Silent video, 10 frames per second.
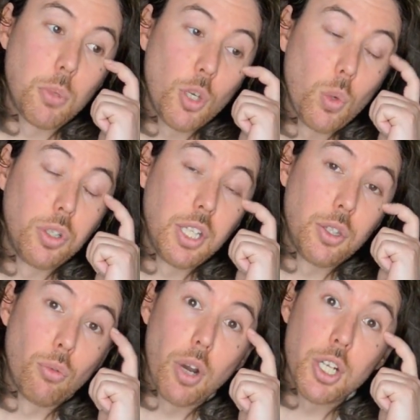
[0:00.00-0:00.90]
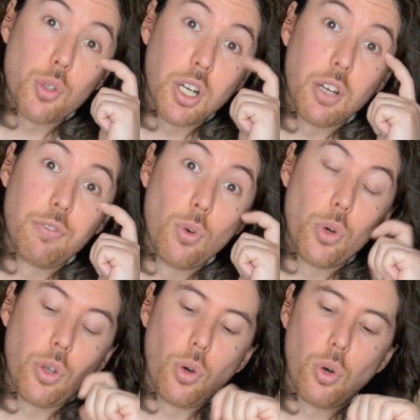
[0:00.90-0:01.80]
but you will need the right trigger
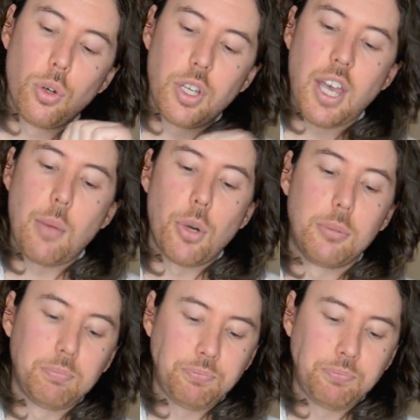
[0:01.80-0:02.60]
for your camera.